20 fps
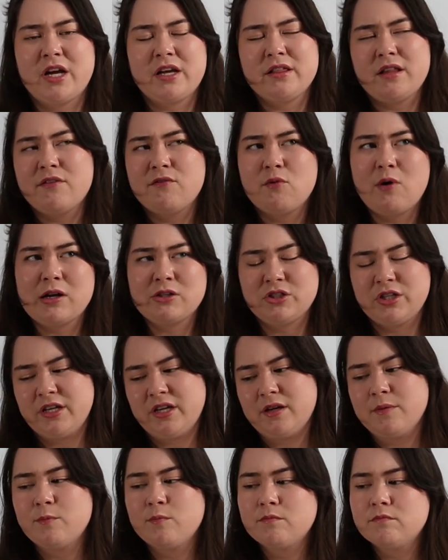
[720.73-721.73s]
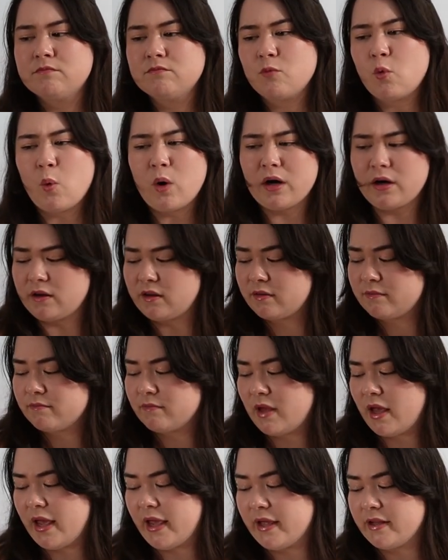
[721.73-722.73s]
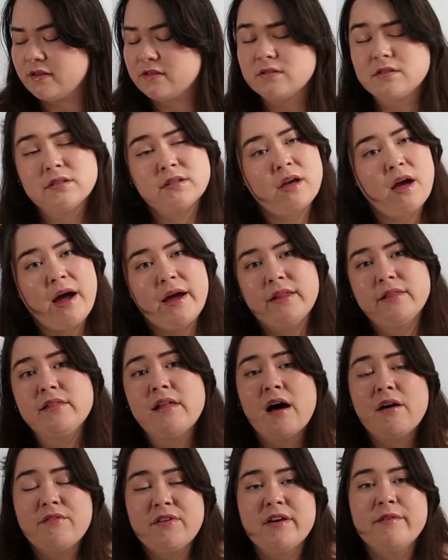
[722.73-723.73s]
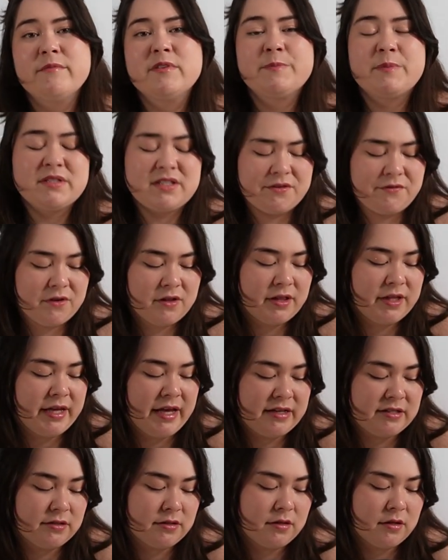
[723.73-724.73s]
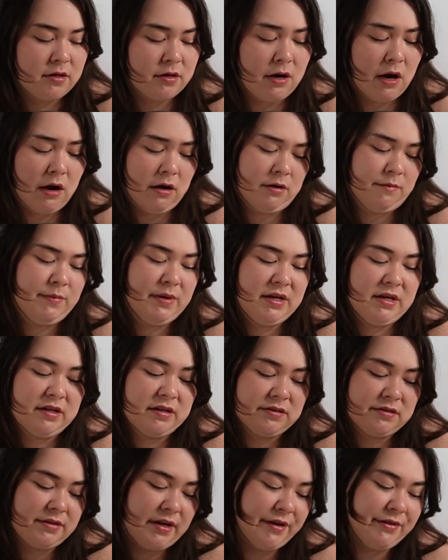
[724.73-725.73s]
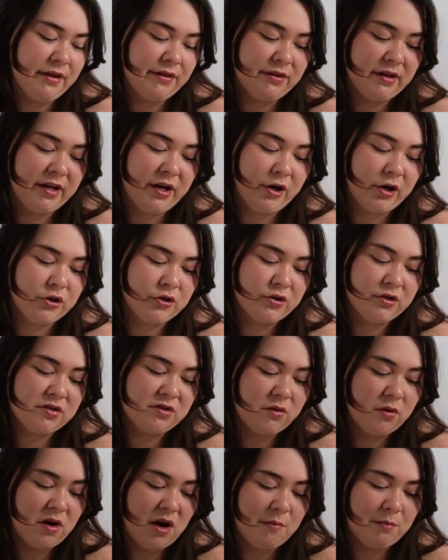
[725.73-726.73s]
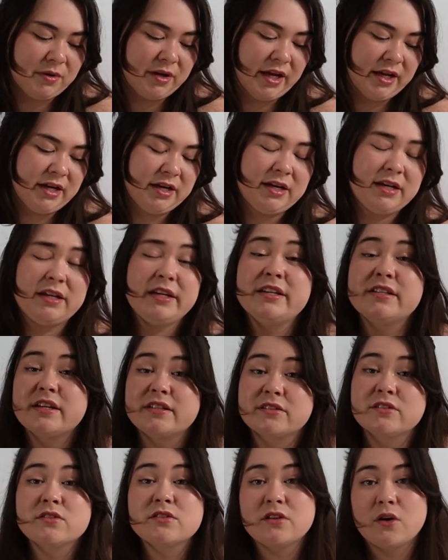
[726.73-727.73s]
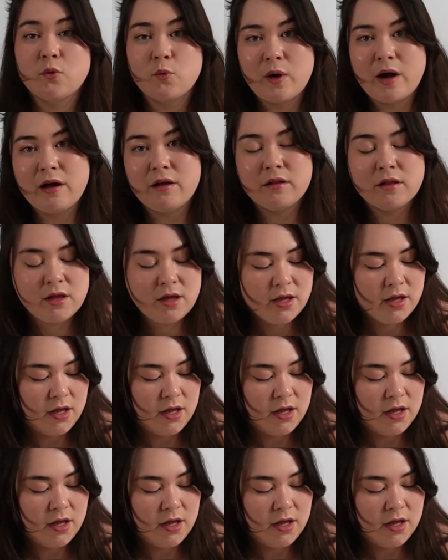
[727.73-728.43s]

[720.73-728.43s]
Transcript: I love watching him work. And I love him specifically as Rong because I think the character is so complicated and he does it so well.